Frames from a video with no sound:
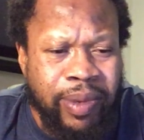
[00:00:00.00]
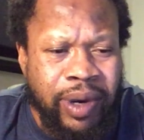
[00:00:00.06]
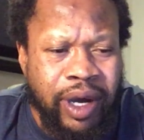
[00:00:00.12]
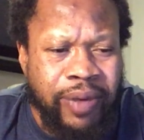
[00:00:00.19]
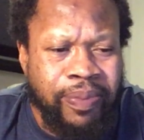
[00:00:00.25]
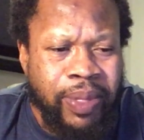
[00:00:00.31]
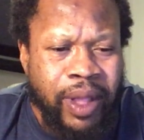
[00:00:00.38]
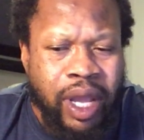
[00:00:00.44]

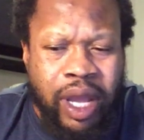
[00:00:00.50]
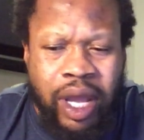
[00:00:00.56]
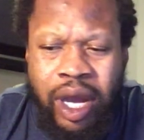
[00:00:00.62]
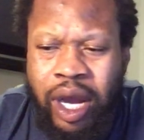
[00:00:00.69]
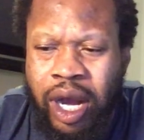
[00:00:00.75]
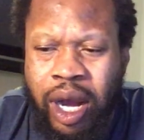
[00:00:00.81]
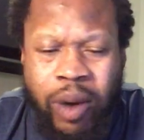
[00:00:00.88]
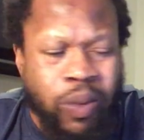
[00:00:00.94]
But
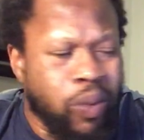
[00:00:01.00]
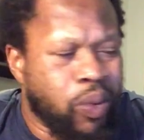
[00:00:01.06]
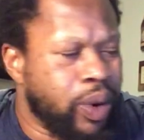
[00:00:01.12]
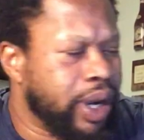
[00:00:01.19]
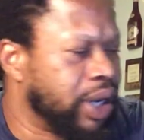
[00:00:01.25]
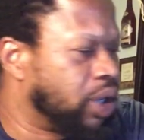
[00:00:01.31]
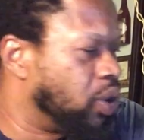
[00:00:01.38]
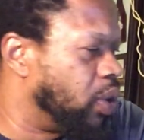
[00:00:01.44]

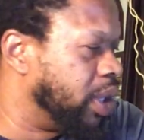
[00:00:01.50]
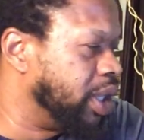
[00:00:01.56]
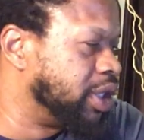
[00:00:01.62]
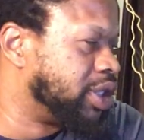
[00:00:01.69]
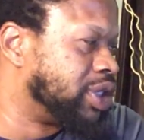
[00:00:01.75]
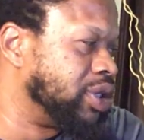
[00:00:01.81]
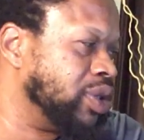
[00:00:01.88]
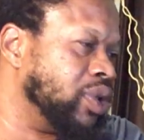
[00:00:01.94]
we're
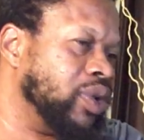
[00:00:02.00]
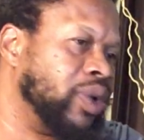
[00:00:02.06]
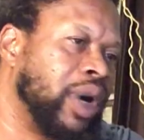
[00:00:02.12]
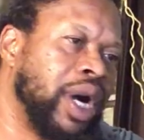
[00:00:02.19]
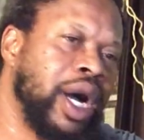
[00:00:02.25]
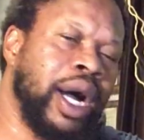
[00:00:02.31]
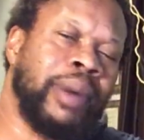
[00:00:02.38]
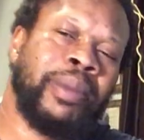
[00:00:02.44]
going to
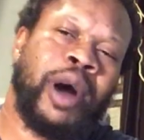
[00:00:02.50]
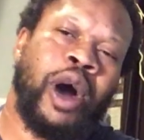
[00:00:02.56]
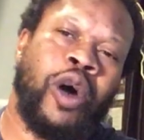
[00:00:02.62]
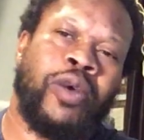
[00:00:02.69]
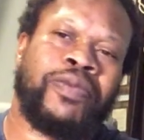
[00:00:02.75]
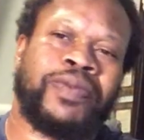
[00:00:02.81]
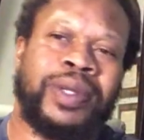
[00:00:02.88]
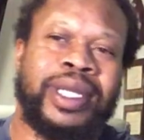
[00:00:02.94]

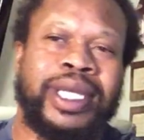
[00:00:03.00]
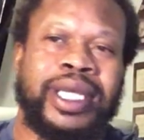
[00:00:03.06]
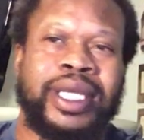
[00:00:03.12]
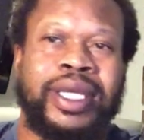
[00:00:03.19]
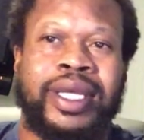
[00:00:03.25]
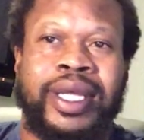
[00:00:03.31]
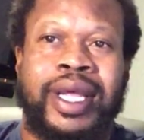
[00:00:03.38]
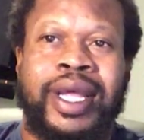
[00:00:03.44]

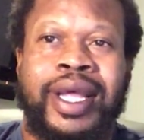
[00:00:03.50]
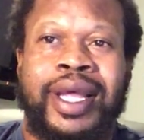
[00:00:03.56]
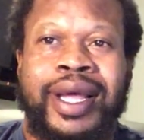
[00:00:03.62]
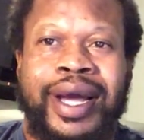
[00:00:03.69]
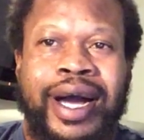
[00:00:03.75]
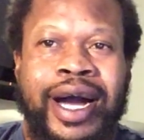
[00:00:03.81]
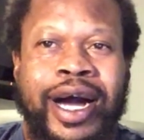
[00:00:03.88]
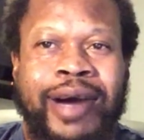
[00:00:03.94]
hopefully
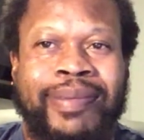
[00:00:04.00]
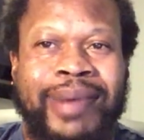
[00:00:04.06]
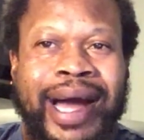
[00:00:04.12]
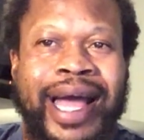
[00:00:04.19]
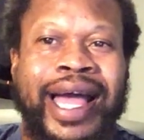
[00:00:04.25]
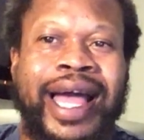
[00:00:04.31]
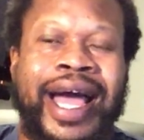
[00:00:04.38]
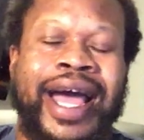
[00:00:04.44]

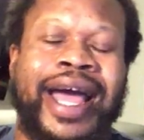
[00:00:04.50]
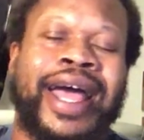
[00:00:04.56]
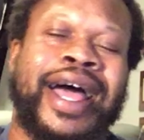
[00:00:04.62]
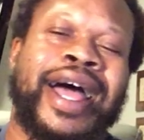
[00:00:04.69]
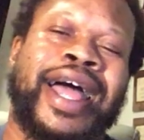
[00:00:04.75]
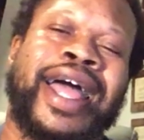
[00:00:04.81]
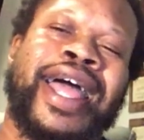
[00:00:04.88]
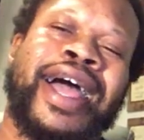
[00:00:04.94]

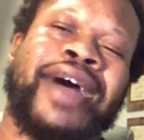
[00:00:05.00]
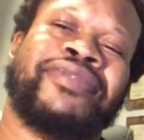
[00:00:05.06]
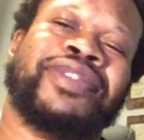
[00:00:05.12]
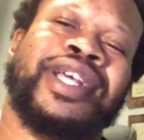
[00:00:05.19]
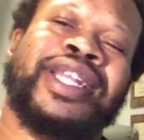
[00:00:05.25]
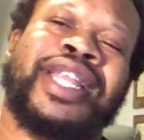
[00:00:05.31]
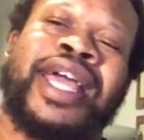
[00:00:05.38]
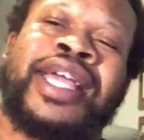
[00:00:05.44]
I have
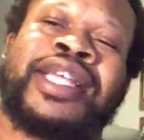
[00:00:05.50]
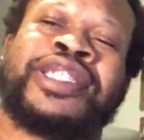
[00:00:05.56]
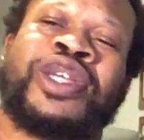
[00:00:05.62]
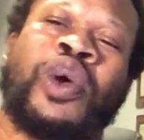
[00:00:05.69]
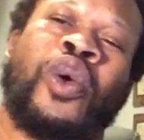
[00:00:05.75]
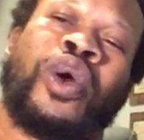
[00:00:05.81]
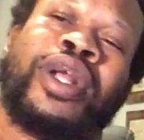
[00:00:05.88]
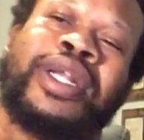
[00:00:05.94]
the next
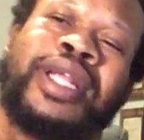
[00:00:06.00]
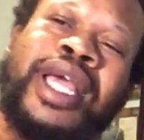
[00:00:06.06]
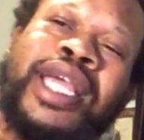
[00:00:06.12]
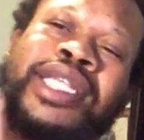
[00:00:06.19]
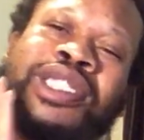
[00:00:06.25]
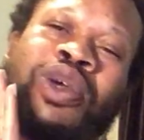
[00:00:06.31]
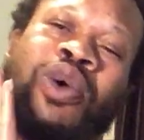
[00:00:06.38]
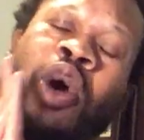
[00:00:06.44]
court
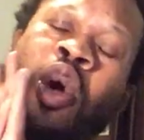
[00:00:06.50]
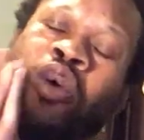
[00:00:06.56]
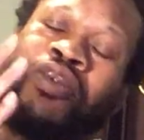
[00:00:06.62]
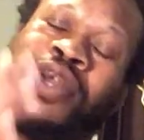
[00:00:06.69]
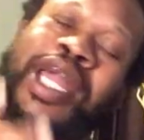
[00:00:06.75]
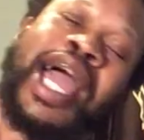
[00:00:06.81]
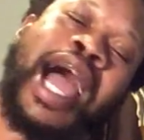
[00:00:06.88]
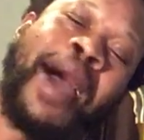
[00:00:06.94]
date, so
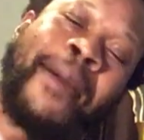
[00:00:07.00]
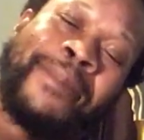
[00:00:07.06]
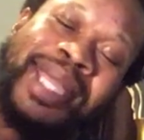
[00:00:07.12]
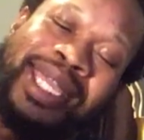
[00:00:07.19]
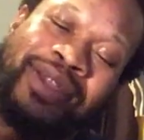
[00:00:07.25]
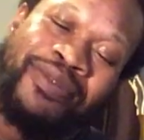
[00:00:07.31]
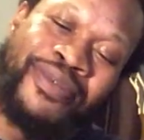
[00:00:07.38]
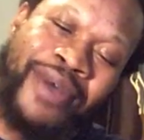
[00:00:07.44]
hopefully I'll
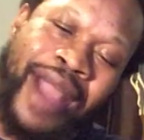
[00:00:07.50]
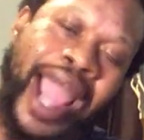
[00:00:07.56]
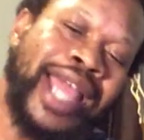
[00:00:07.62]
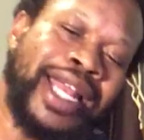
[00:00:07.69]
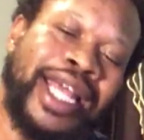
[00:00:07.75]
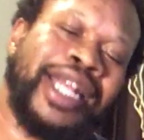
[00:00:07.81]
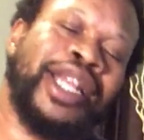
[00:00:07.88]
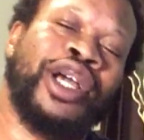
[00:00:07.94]
be
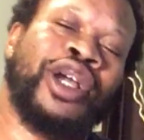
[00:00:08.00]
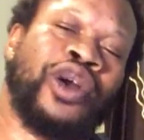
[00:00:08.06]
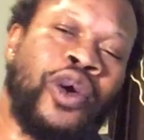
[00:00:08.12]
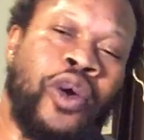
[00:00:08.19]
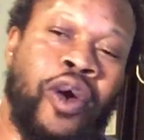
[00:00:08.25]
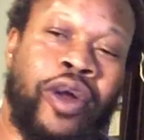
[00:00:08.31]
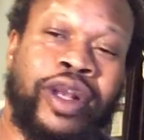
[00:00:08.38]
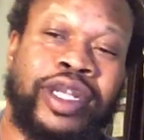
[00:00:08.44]
right in the
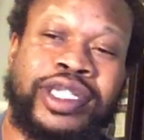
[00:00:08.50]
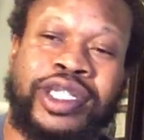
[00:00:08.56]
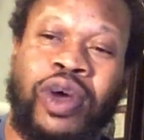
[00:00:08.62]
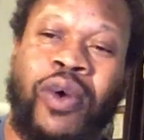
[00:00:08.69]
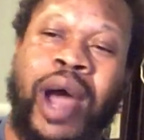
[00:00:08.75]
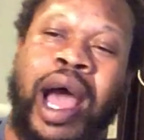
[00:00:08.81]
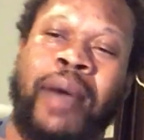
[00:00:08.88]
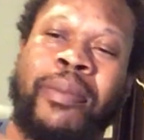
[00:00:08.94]
court,
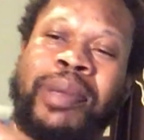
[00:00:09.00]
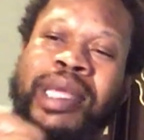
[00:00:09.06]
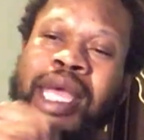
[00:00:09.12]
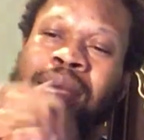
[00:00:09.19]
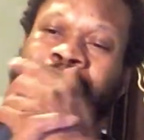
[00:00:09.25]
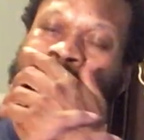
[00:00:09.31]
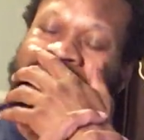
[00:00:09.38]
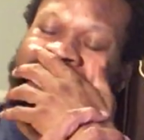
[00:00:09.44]
so I'll be
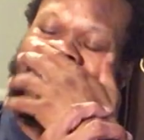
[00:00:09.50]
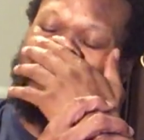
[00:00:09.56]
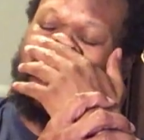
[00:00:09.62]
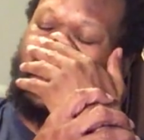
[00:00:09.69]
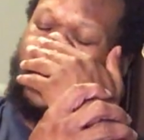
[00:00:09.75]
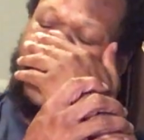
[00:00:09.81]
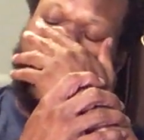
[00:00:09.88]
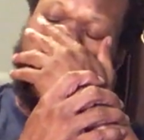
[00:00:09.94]
able
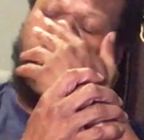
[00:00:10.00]
to